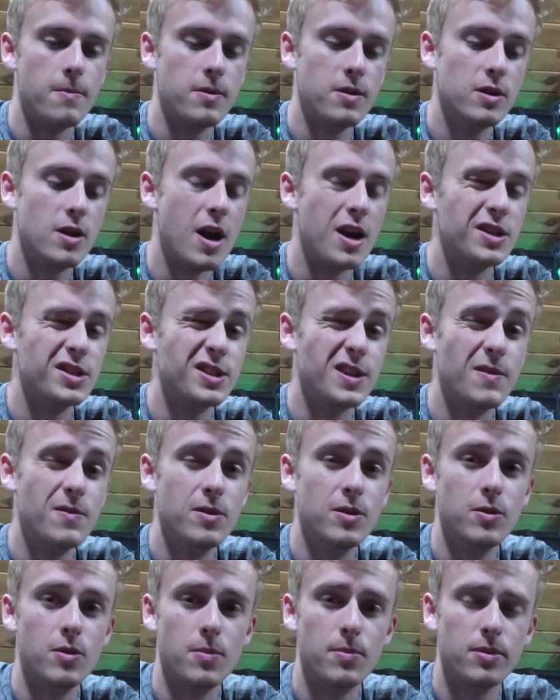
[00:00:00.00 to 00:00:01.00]
Not just
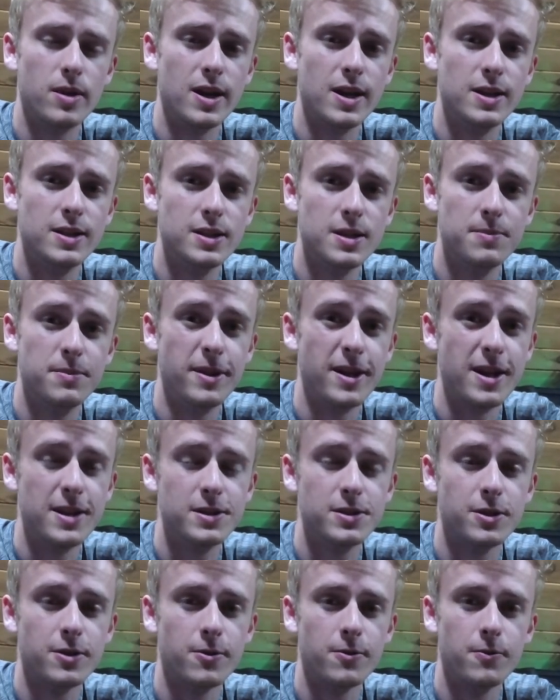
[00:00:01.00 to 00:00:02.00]
giving you a plain, simple
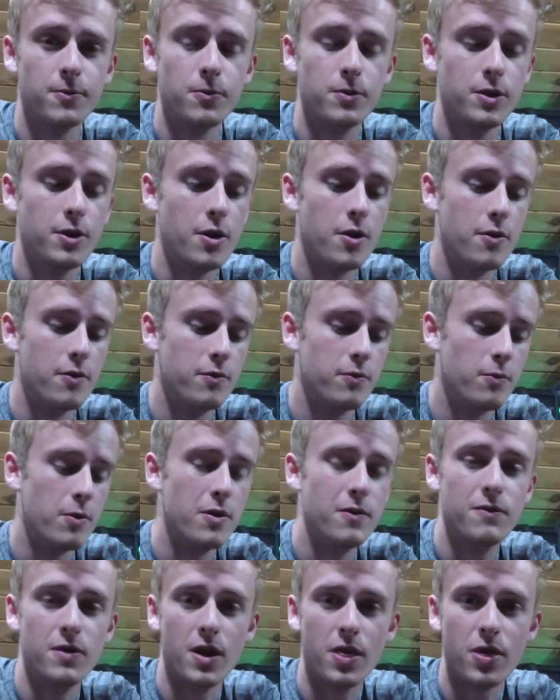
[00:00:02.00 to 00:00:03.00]
answer,
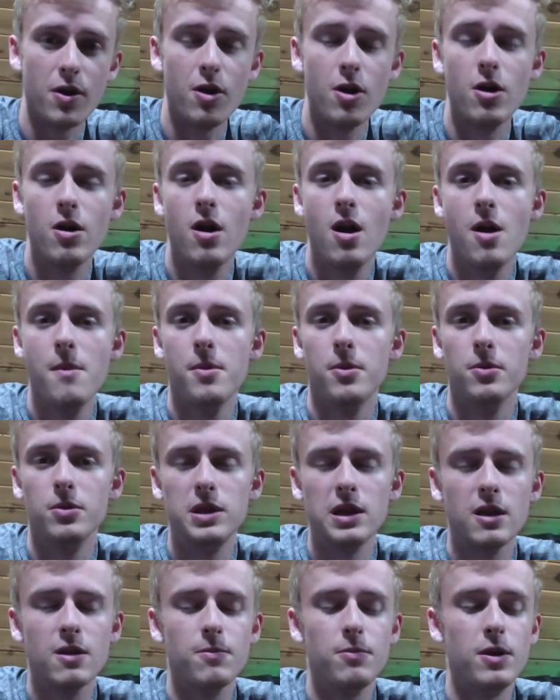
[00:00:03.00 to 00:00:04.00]
one fits all, but really
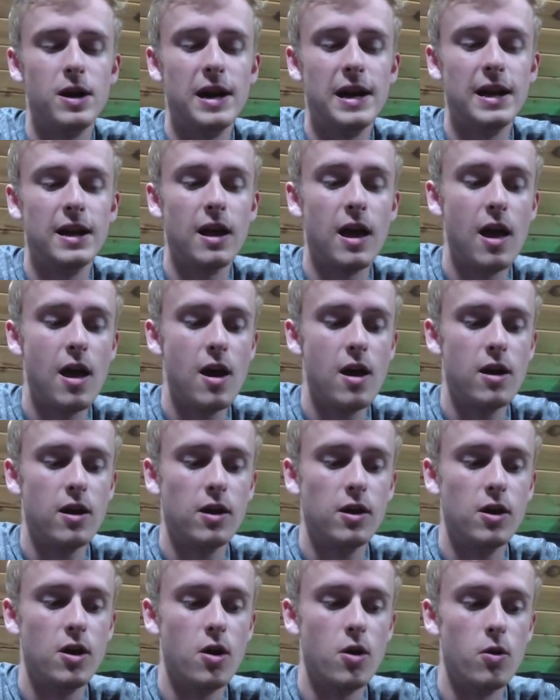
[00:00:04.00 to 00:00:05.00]
explaining,
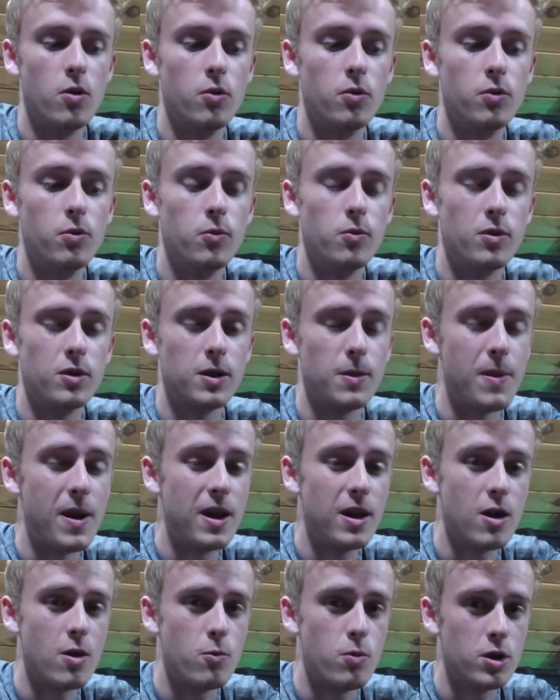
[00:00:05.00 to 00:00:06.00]

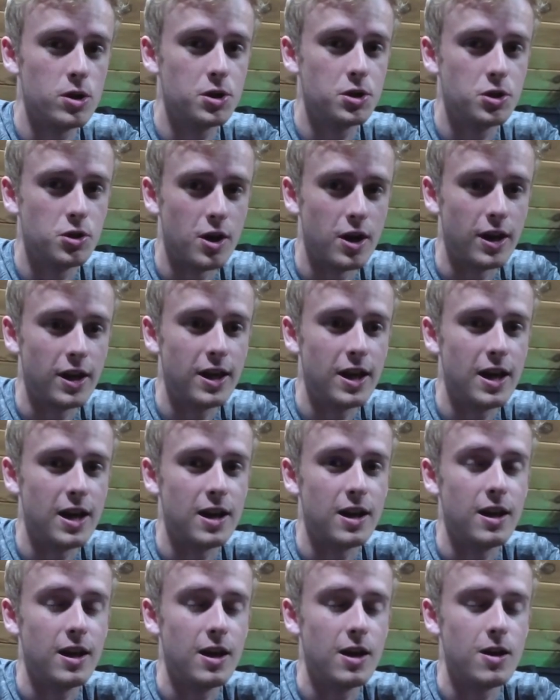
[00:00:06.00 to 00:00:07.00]
depending on what you're trying to get,
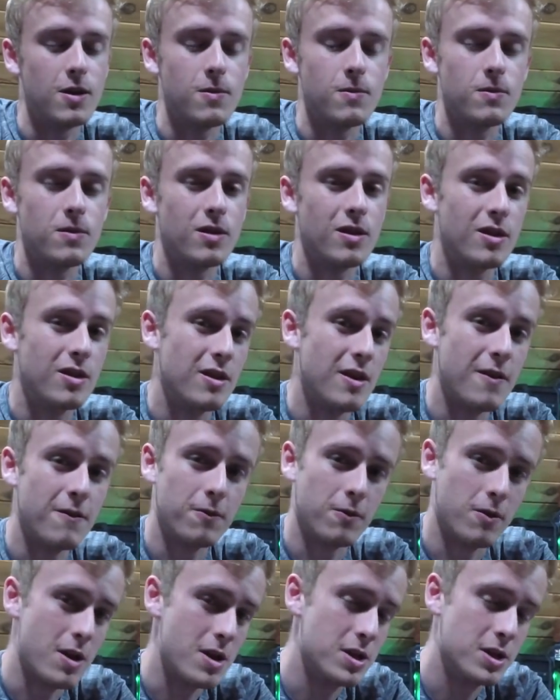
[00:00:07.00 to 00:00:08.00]
it
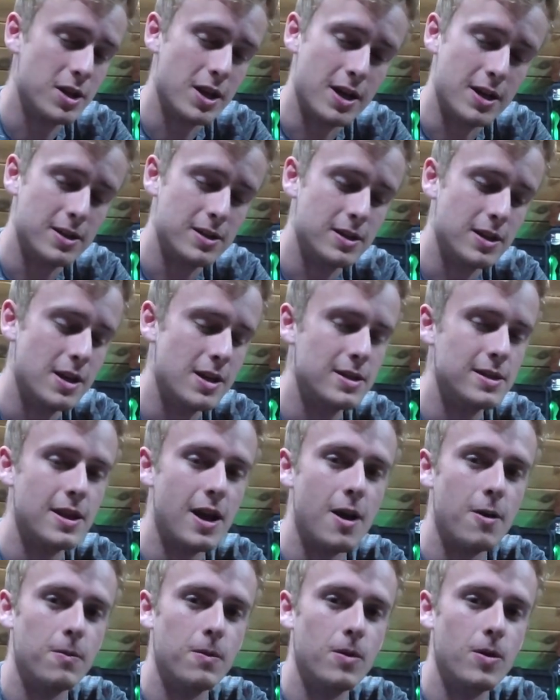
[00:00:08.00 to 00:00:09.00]
differentiates. It's
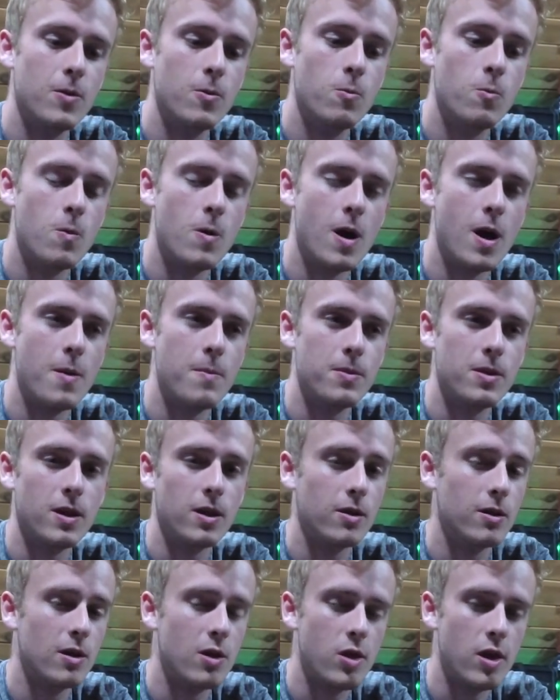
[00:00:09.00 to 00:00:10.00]
not really one
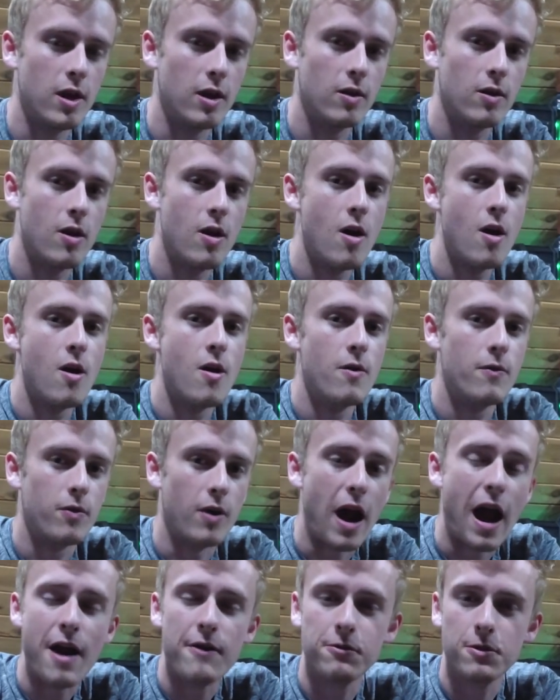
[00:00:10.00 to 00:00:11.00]
particular thing
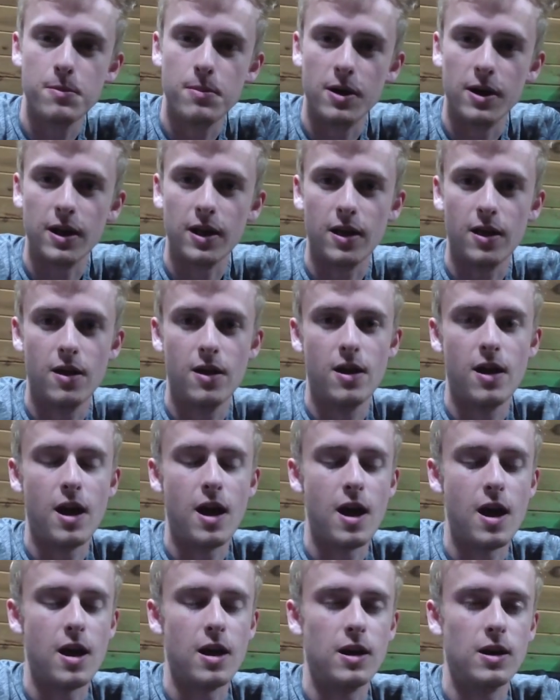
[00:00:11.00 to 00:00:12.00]
for everybody.
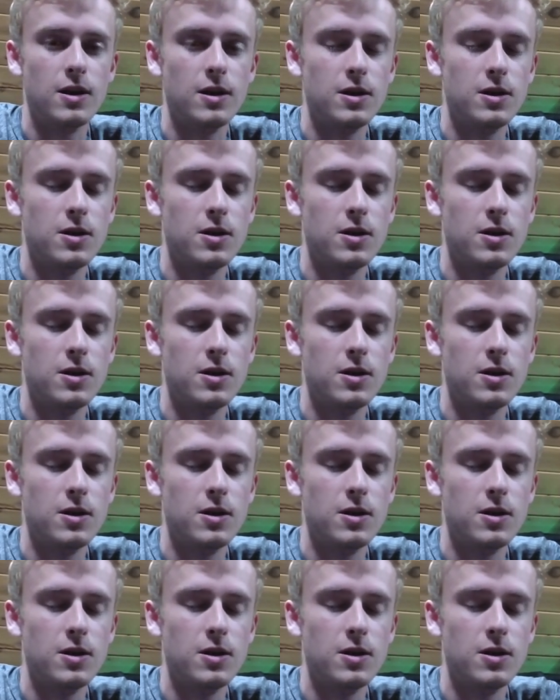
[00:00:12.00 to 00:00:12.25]
And,